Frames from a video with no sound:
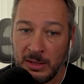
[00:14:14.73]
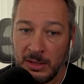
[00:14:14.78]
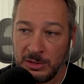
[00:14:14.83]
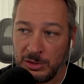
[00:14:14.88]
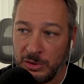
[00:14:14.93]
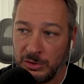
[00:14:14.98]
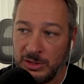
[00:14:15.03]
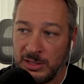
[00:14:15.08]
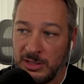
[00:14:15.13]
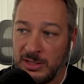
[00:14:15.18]

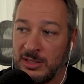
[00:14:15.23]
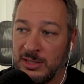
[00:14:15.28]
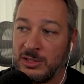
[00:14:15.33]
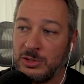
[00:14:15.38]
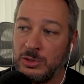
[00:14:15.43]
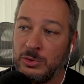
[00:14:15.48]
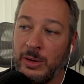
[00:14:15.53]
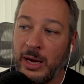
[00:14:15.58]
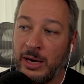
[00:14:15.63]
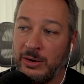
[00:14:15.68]
So this is
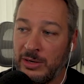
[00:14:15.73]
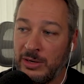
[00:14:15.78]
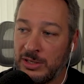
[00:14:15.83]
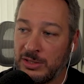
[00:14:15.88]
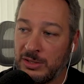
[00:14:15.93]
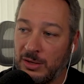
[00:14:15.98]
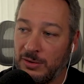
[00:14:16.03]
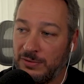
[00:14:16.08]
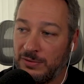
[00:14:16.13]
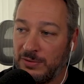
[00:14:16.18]
two areas
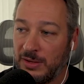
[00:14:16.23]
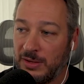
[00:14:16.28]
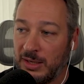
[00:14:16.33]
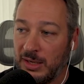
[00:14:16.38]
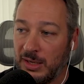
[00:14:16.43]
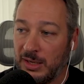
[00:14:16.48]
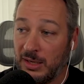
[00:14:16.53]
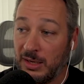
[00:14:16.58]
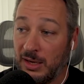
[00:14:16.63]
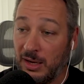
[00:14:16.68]
of
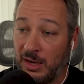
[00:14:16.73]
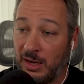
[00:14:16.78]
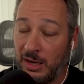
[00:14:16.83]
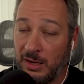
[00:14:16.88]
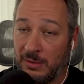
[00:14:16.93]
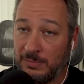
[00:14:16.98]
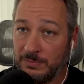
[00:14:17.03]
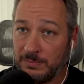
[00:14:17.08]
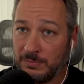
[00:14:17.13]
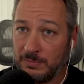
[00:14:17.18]

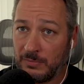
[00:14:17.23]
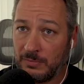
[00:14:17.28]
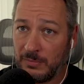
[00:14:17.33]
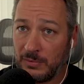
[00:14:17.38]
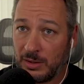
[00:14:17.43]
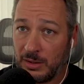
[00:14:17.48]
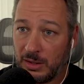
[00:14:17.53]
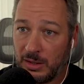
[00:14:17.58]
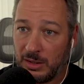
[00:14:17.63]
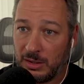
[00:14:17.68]

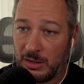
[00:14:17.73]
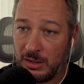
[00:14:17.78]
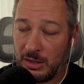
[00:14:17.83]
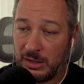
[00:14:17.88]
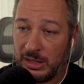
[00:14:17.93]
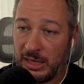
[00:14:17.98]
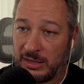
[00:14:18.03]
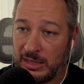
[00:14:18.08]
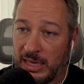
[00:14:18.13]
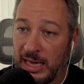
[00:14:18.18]

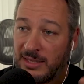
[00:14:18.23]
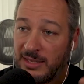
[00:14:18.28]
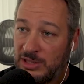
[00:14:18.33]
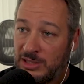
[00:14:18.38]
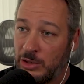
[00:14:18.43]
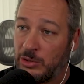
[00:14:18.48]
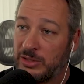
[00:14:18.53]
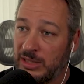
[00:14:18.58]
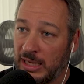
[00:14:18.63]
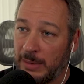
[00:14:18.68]
that
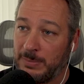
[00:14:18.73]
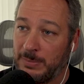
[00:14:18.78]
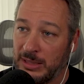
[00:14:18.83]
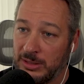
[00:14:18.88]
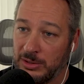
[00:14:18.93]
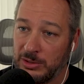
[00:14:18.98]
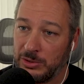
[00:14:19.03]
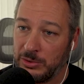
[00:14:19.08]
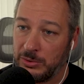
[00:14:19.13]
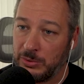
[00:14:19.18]
SEO tapped
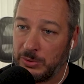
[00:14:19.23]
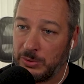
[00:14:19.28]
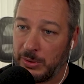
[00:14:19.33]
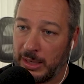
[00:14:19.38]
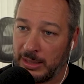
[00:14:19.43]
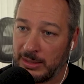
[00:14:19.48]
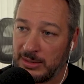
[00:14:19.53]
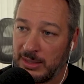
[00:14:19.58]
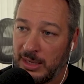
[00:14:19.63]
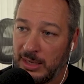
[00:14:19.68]
into
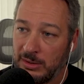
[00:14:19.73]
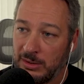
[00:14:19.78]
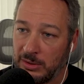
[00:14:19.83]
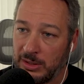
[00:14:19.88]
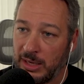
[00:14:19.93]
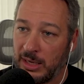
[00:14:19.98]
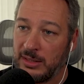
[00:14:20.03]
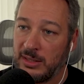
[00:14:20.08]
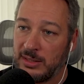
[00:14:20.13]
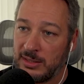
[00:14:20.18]
and said,
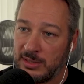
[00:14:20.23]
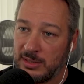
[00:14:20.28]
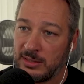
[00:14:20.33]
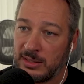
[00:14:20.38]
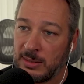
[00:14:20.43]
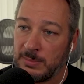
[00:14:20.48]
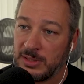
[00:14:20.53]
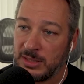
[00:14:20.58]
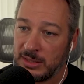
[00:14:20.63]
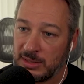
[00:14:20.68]
okay, this is
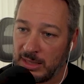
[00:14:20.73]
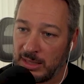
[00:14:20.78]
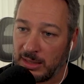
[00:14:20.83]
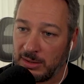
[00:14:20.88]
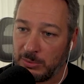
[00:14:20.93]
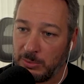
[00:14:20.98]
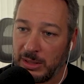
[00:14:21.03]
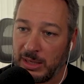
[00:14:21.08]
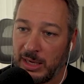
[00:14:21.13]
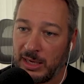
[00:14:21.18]
something
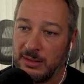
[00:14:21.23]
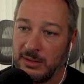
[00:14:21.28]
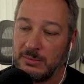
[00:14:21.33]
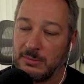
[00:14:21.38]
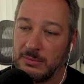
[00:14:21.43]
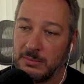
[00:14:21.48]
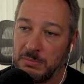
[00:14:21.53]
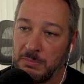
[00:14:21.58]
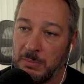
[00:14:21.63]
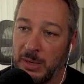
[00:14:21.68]
that we
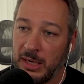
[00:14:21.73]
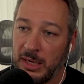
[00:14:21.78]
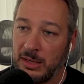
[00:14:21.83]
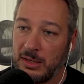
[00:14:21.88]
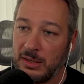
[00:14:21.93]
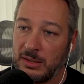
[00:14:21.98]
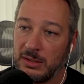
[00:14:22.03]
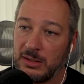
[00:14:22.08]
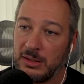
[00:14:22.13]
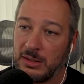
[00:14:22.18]
can make
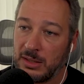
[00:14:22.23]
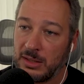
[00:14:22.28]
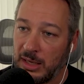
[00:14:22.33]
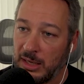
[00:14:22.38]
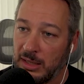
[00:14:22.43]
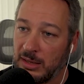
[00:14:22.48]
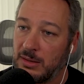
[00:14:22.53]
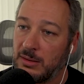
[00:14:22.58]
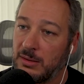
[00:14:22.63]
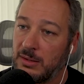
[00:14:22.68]

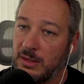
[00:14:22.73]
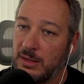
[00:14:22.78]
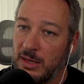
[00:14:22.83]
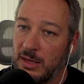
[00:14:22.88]
it